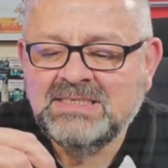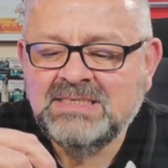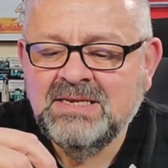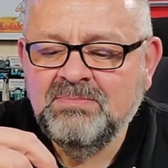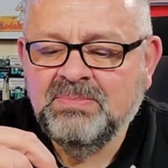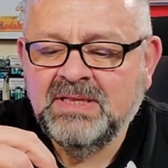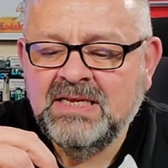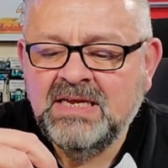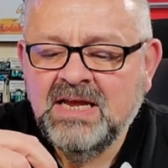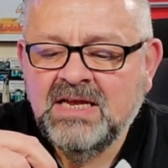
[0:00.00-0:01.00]

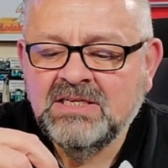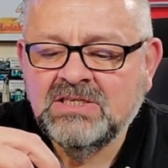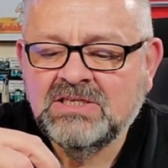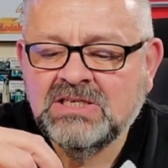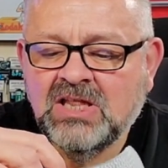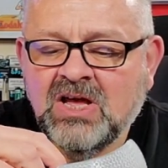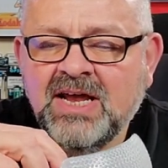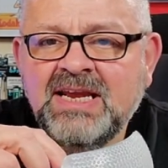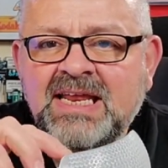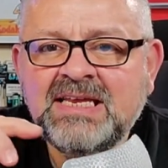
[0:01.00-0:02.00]
simply slide